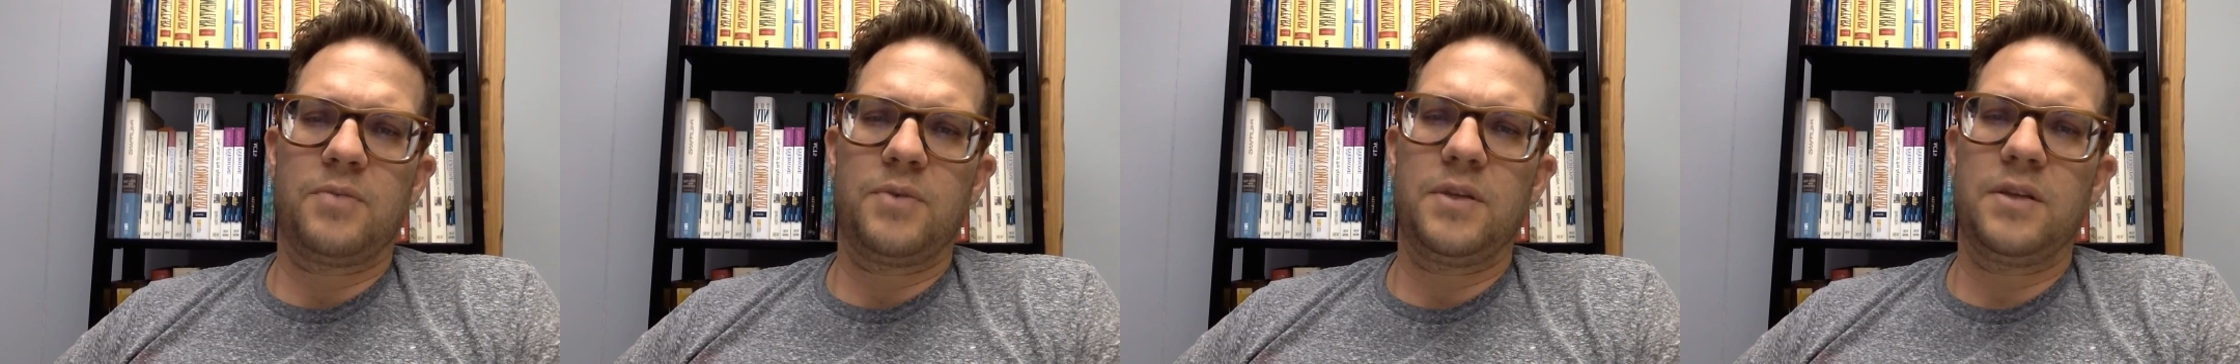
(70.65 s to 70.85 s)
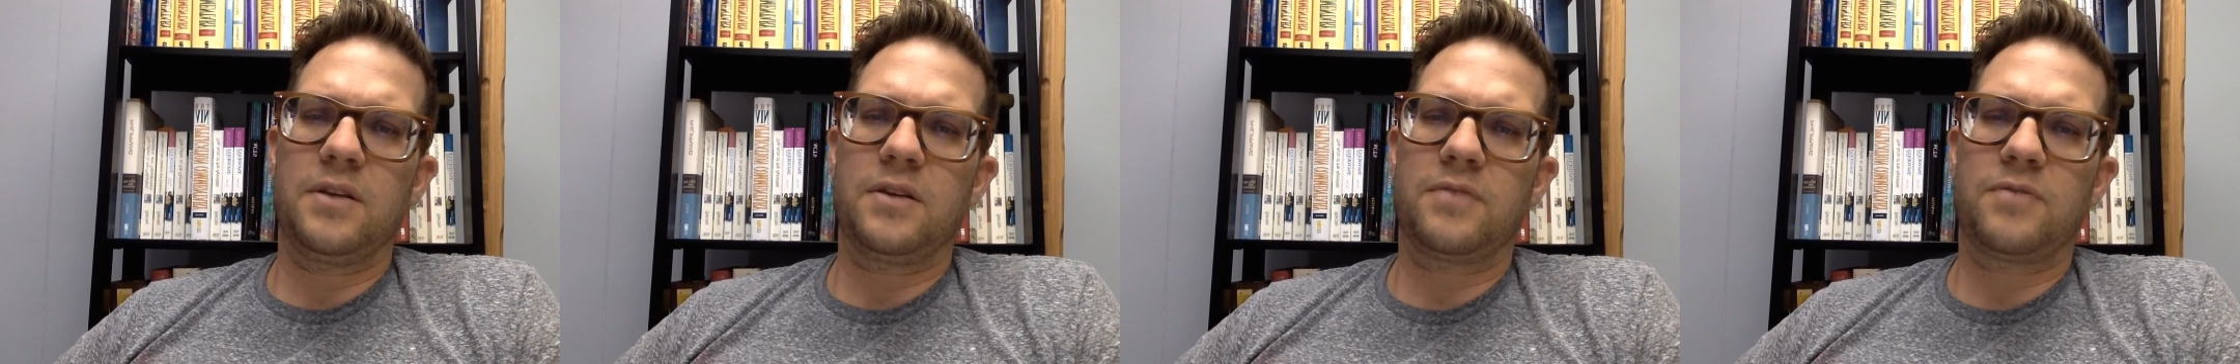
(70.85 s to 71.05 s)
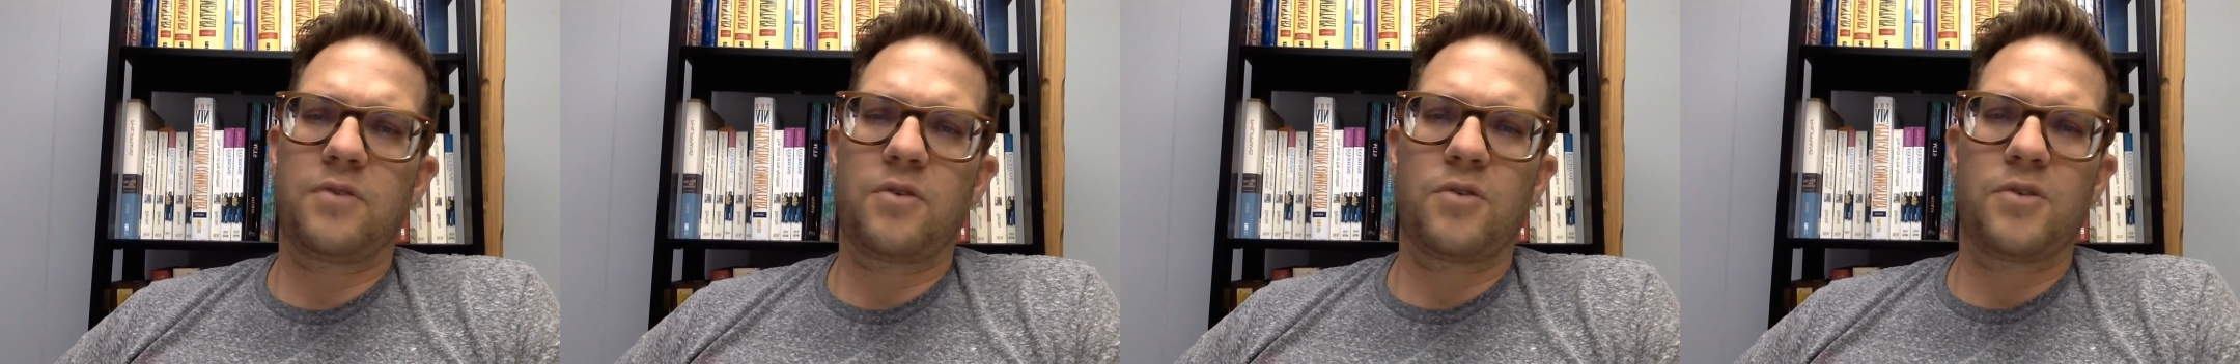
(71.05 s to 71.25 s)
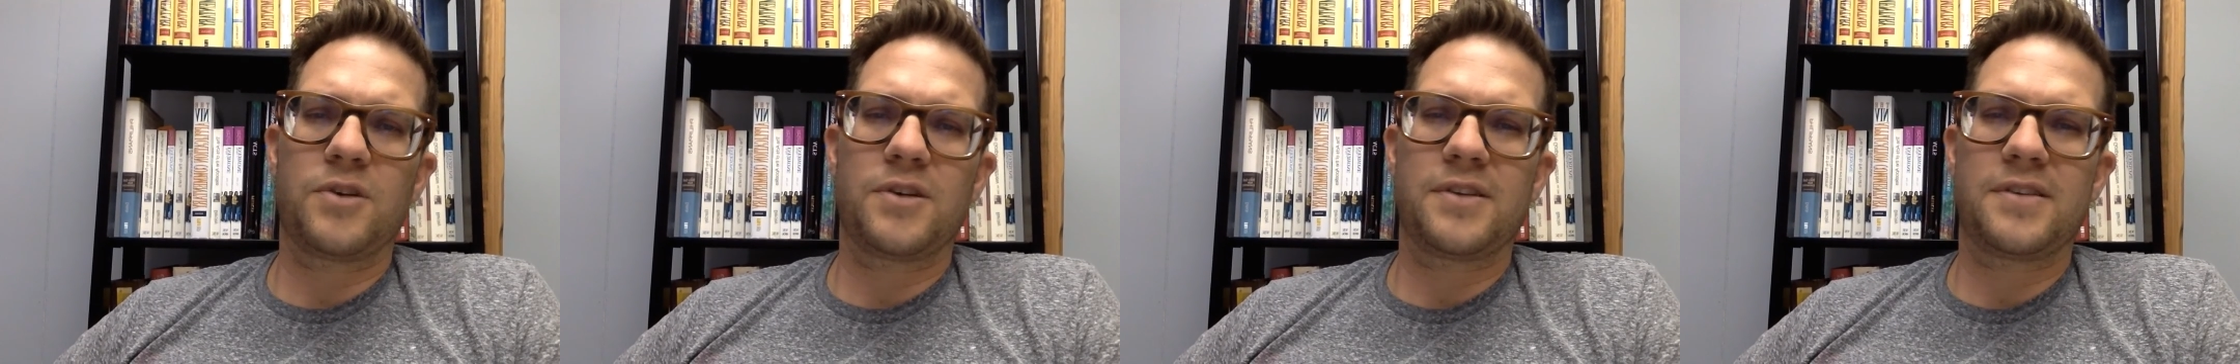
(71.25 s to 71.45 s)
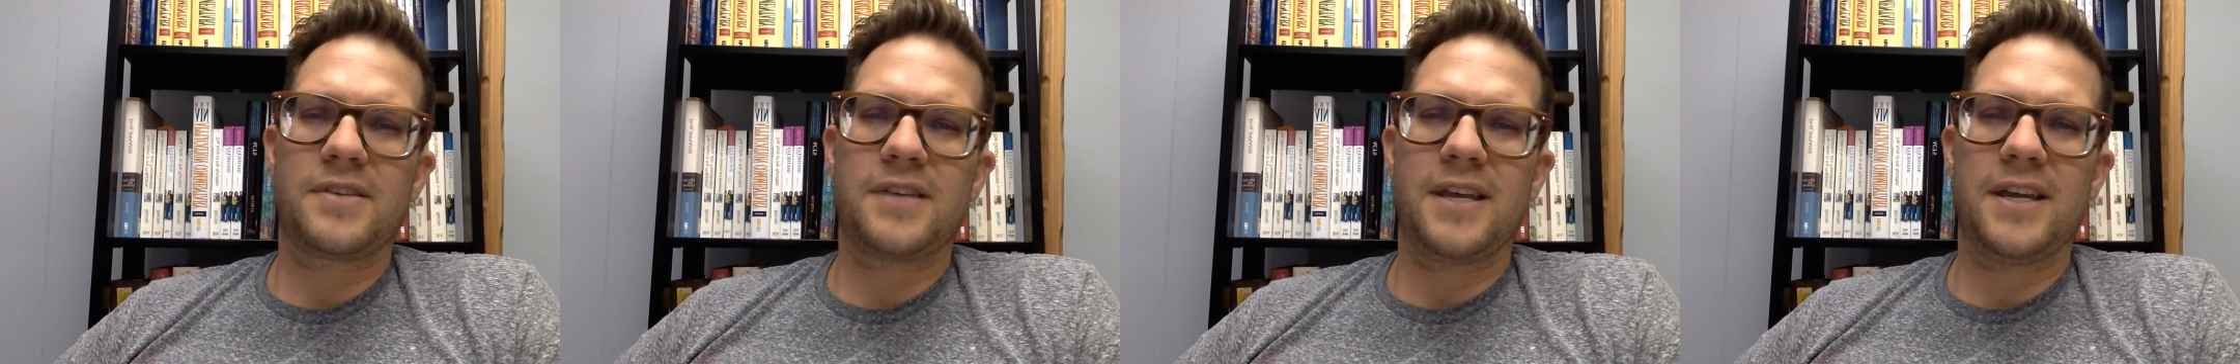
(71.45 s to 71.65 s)
we look forward
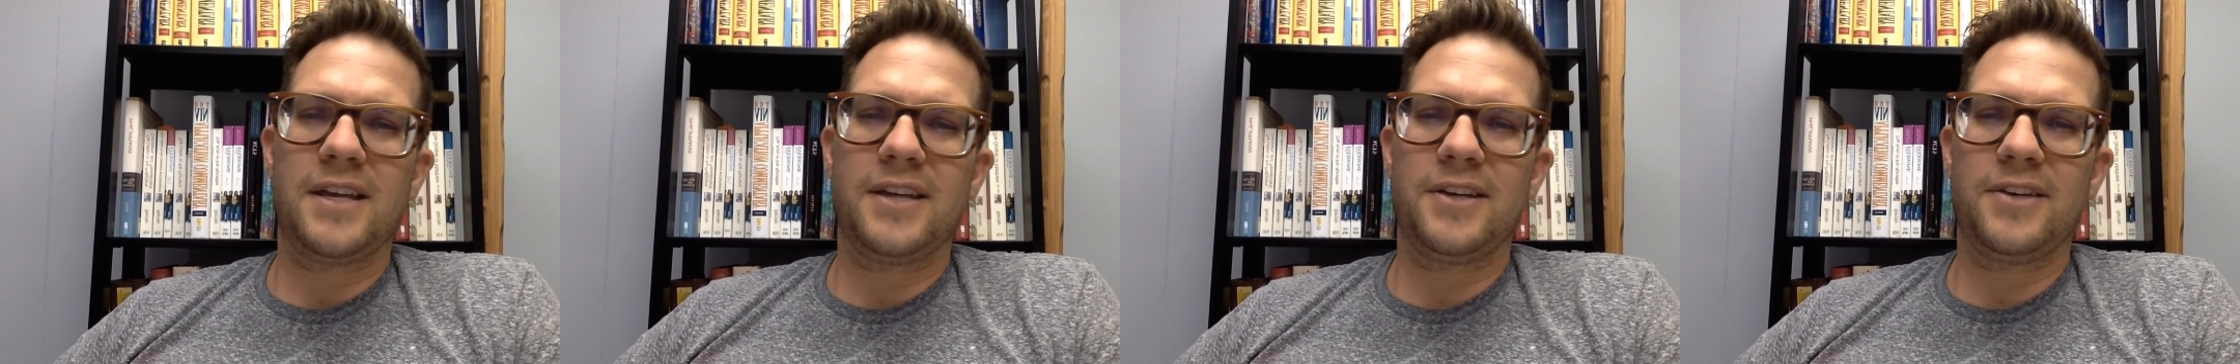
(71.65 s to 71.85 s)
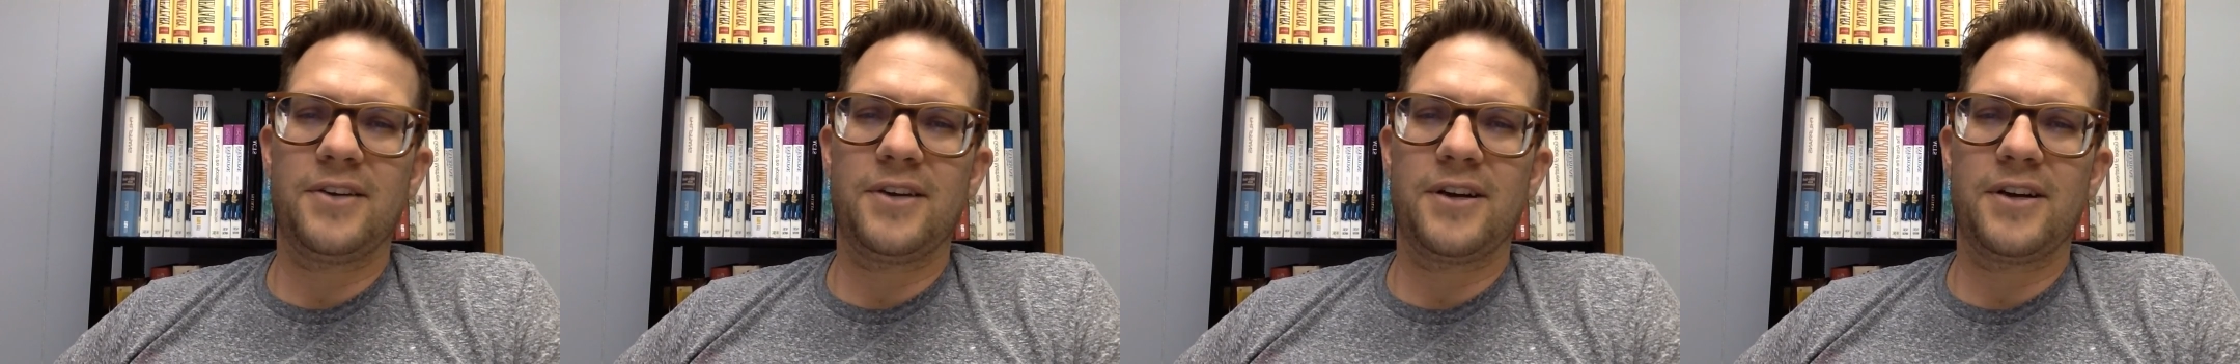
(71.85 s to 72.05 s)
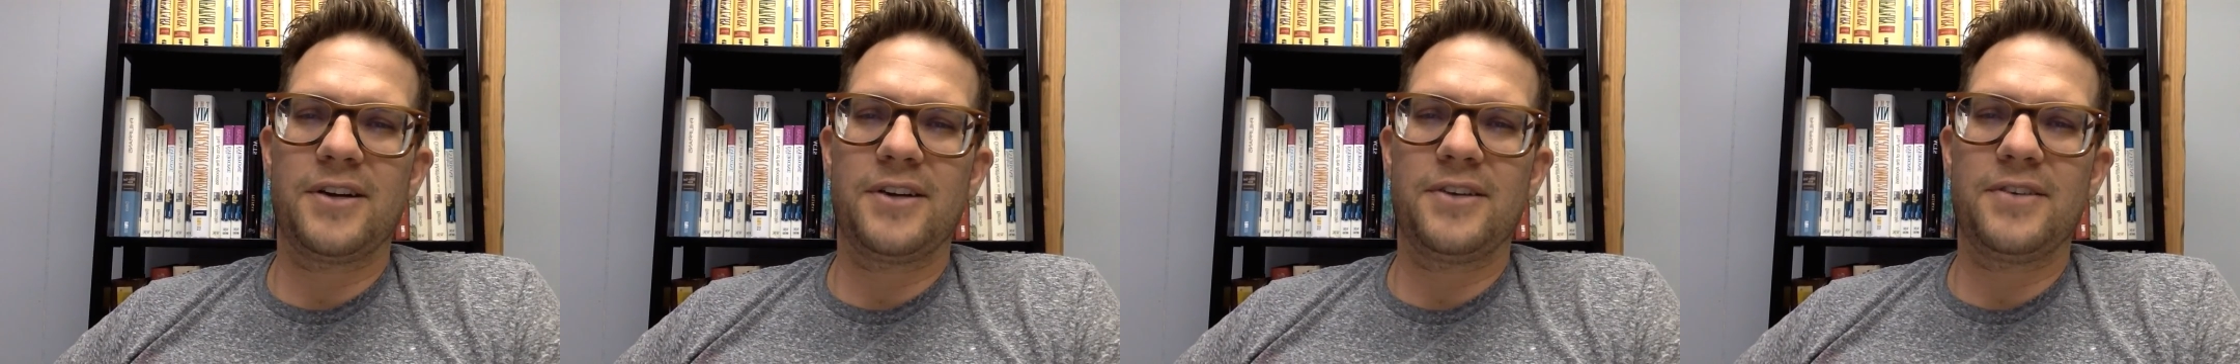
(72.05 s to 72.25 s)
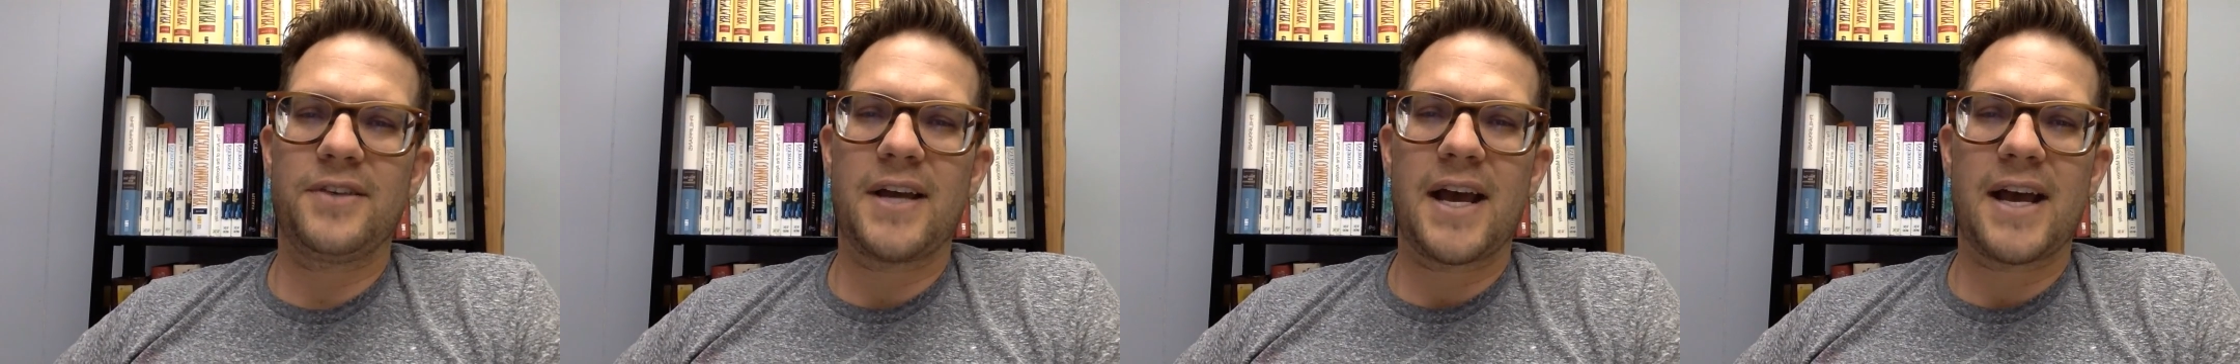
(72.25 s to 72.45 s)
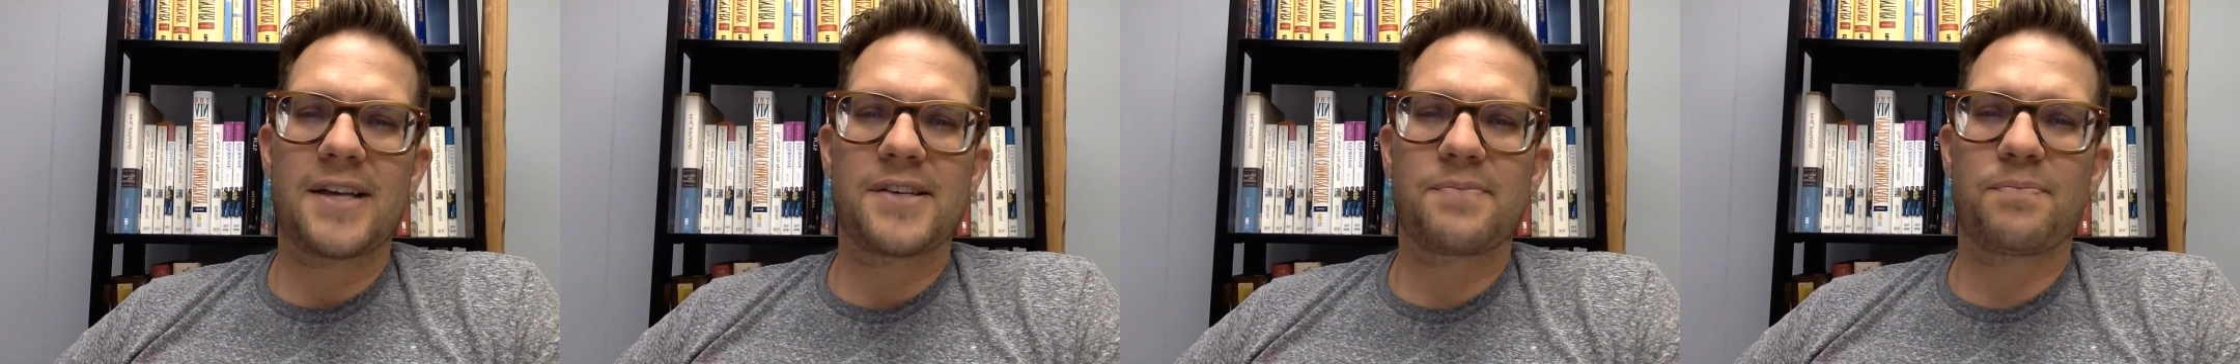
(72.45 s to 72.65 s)
to seeing you here at
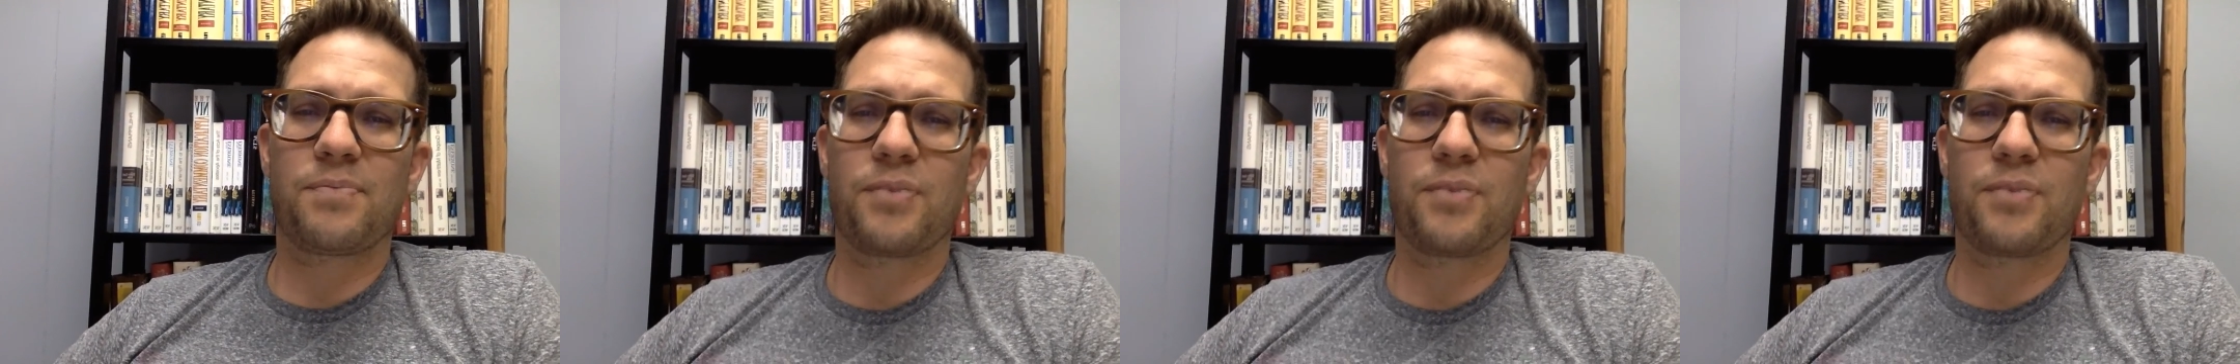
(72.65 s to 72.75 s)
NUNAS.